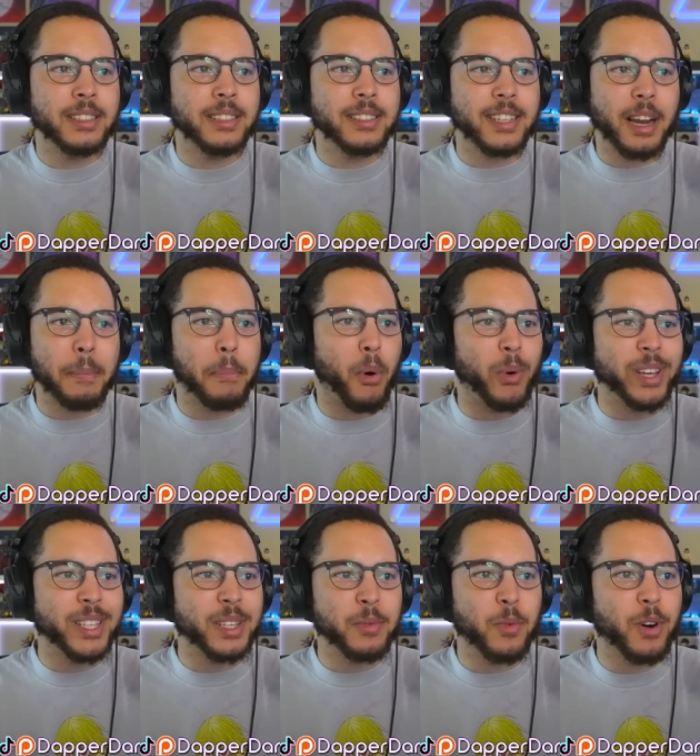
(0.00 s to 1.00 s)
like a
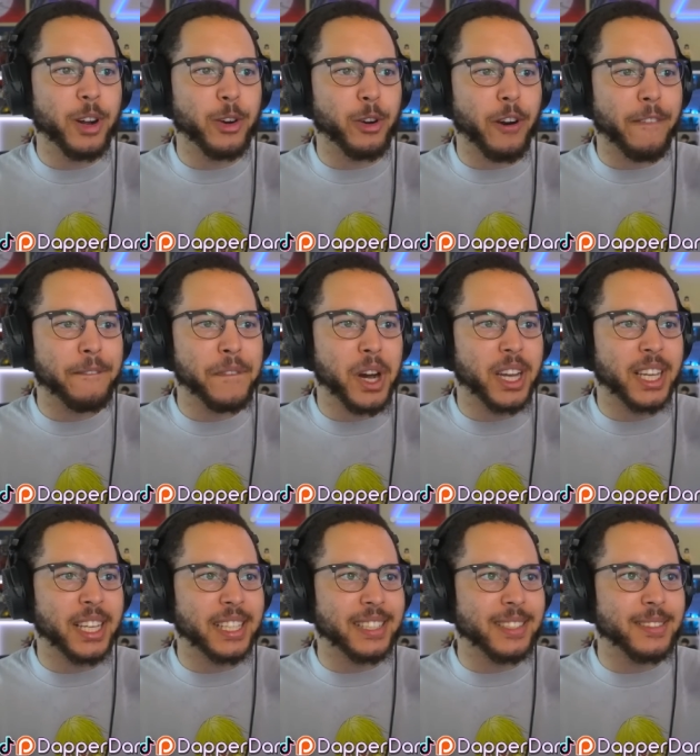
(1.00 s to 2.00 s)
poison one or a
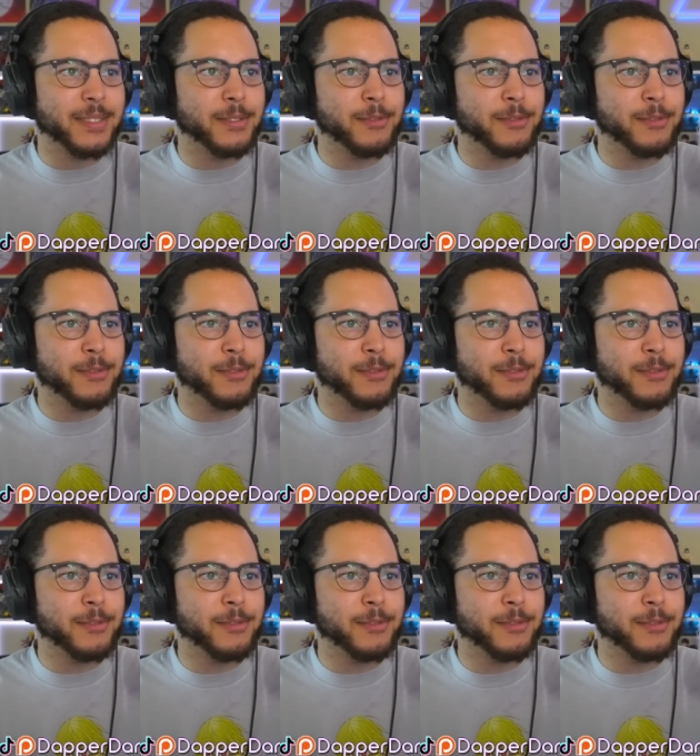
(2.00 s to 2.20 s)
fucking